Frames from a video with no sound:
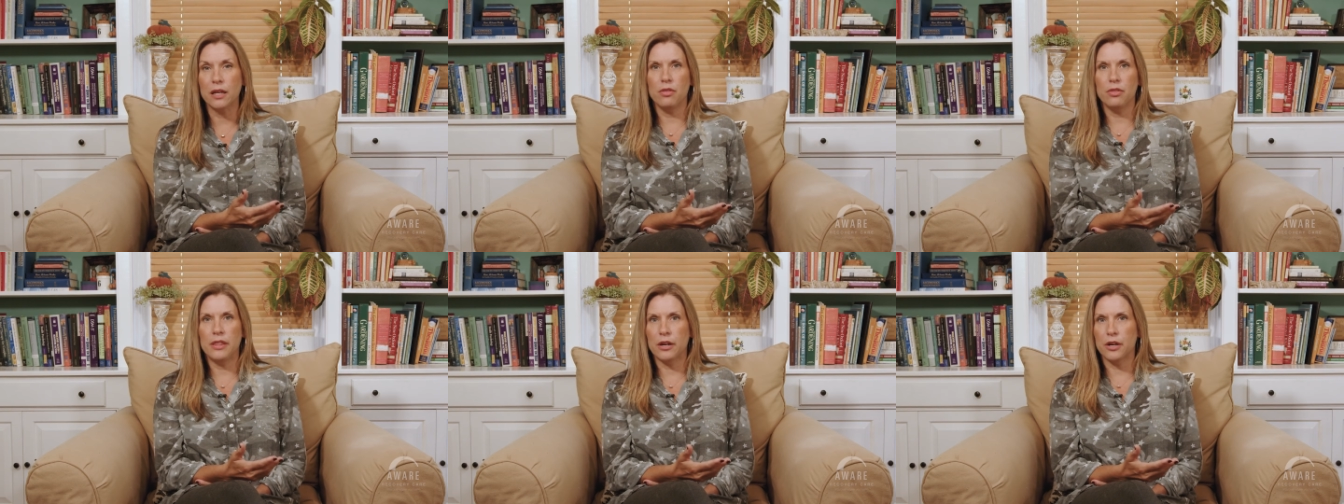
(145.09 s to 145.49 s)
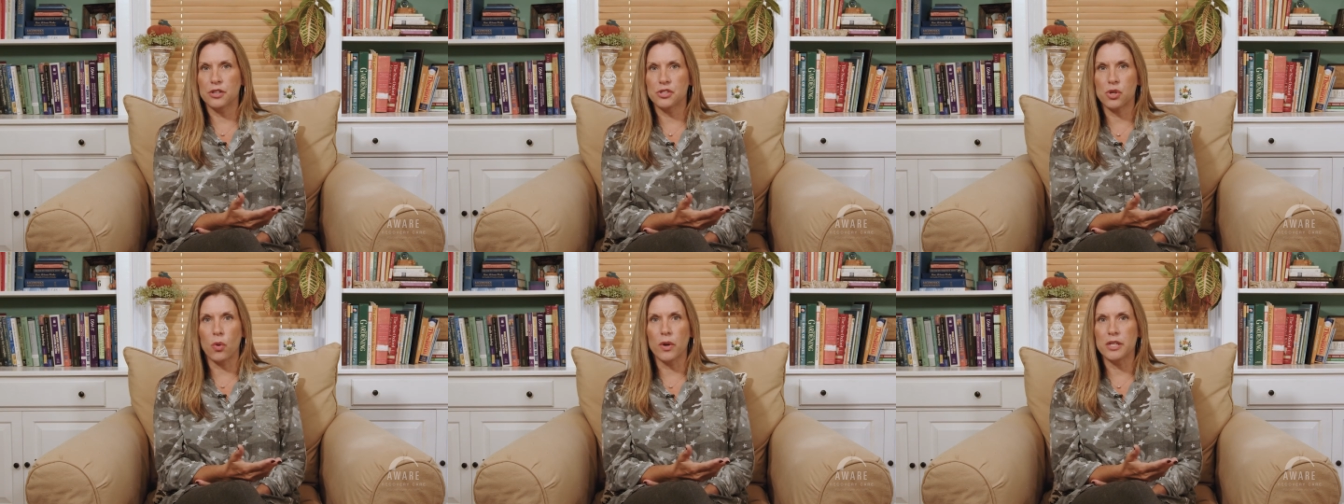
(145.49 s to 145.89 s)

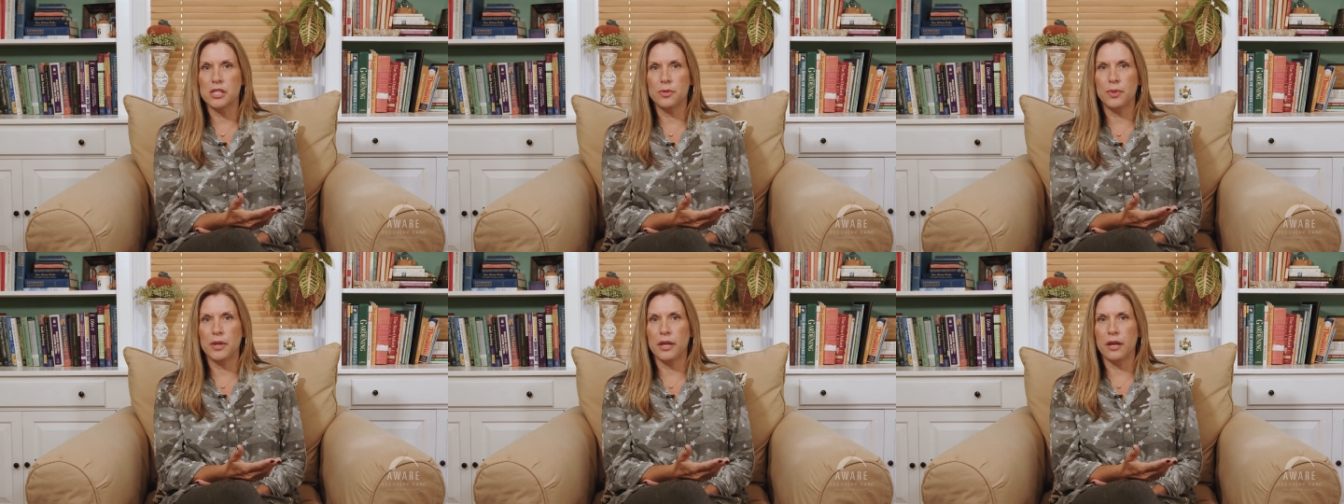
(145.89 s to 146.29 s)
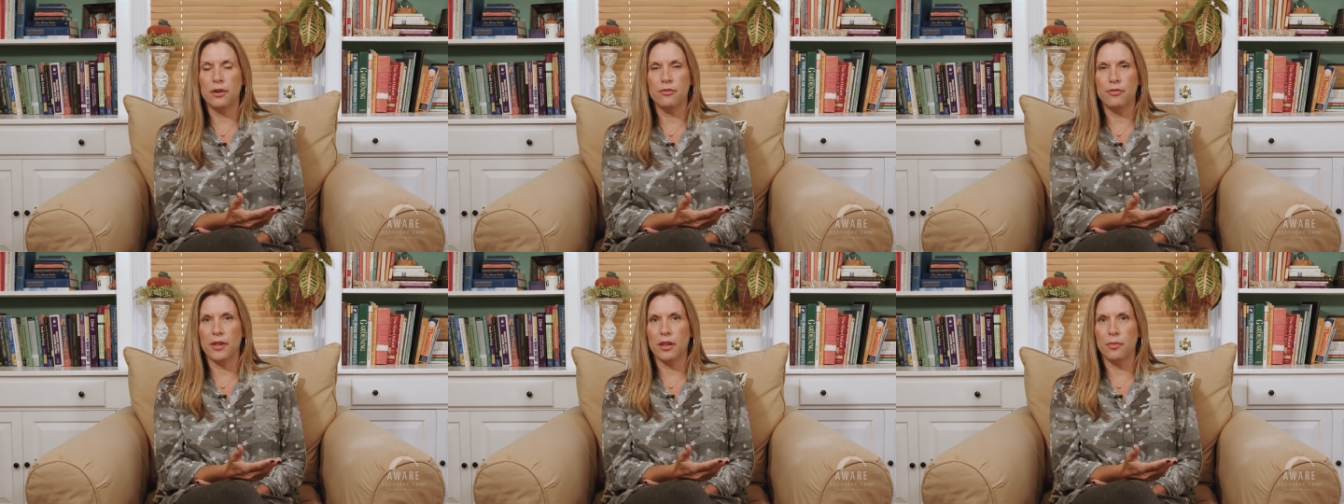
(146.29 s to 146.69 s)
there's going to be an
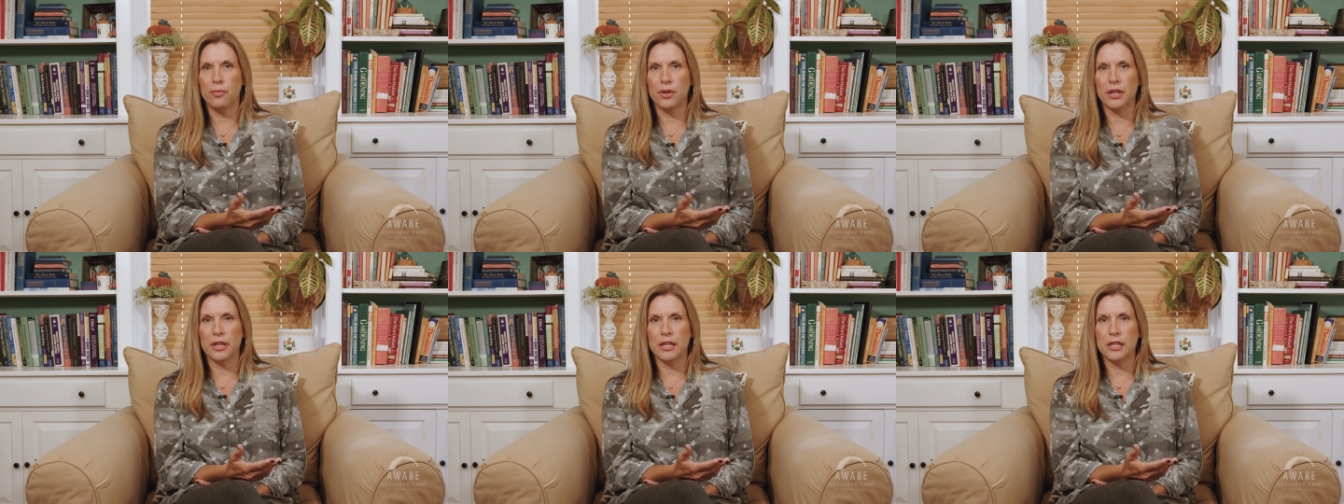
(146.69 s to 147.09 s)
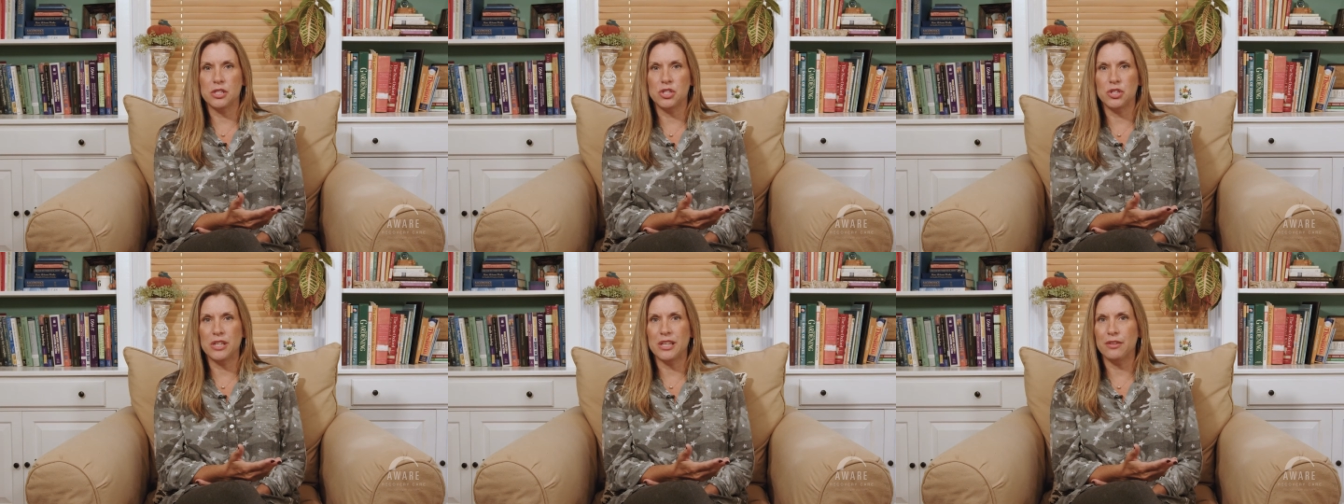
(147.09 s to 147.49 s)
availability
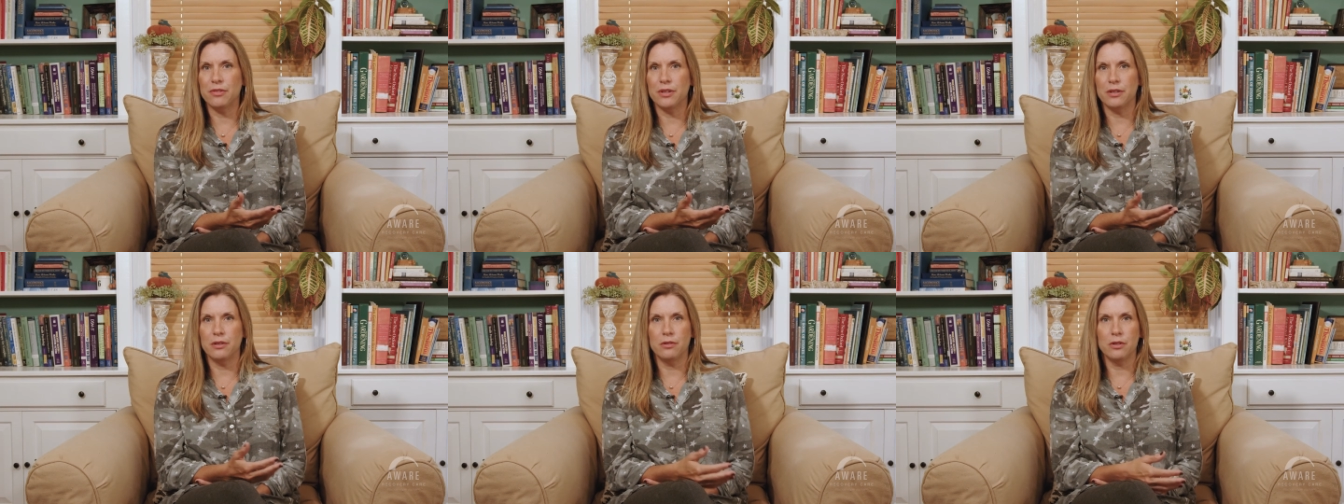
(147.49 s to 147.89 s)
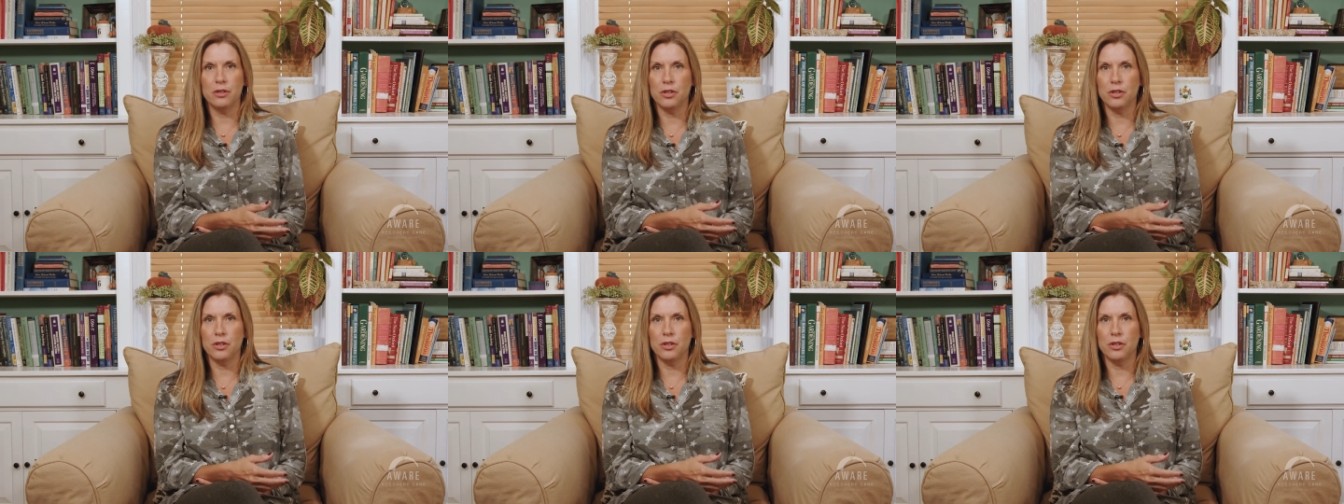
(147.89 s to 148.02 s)
to even,